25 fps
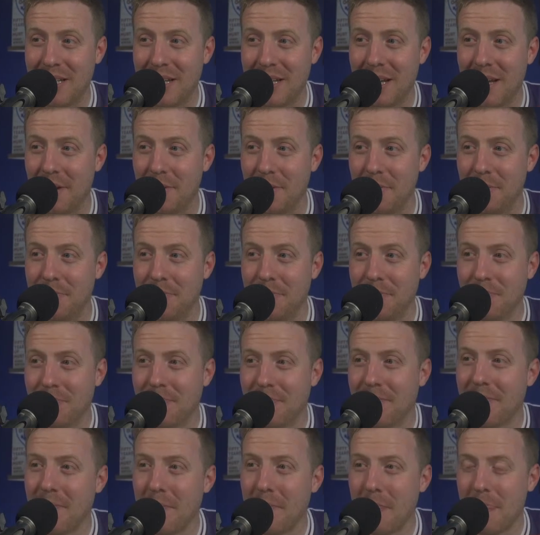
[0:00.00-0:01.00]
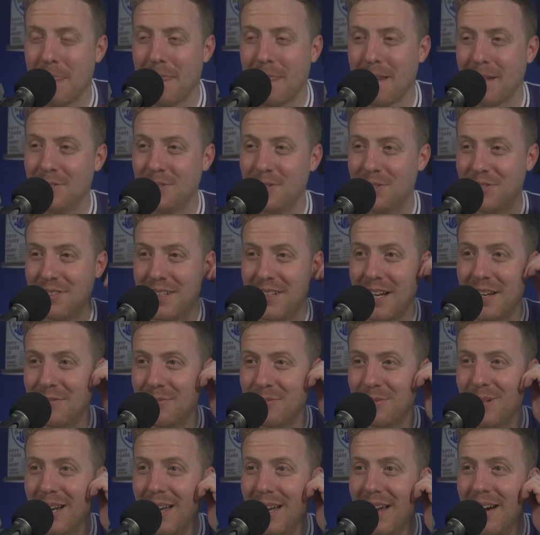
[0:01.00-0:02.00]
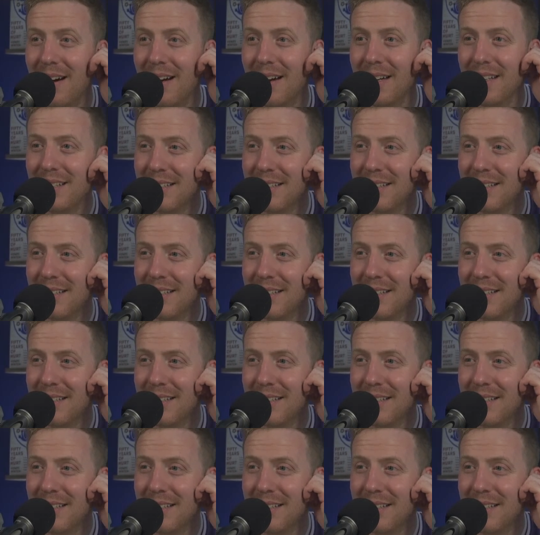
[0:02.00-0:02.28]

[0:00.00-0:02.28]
at home. Just an FYI.